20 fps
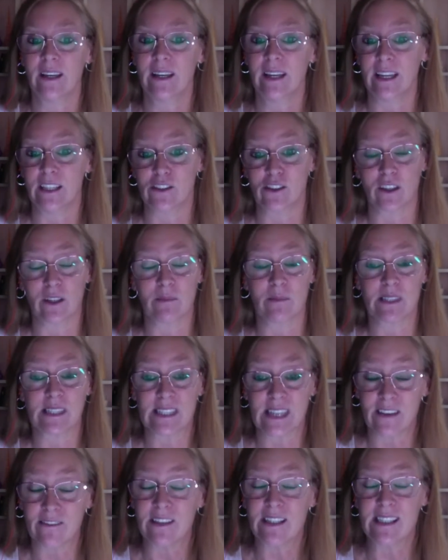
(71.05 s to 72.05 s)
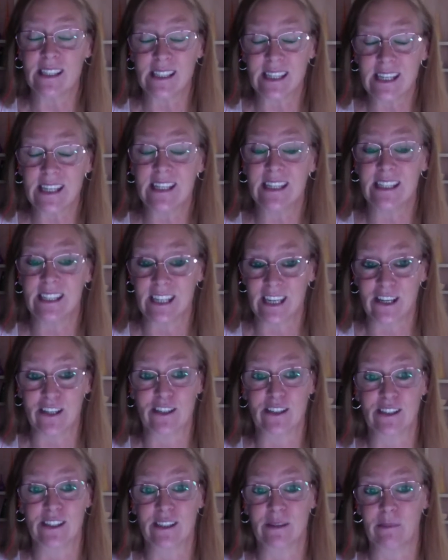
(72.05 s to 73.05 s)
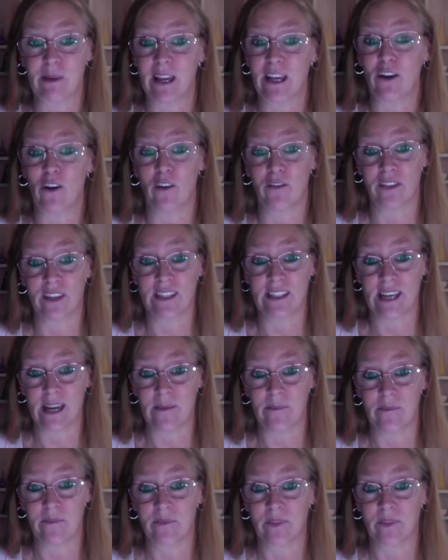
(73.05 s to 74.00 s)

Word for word: It took him 17 years to pay off the debt.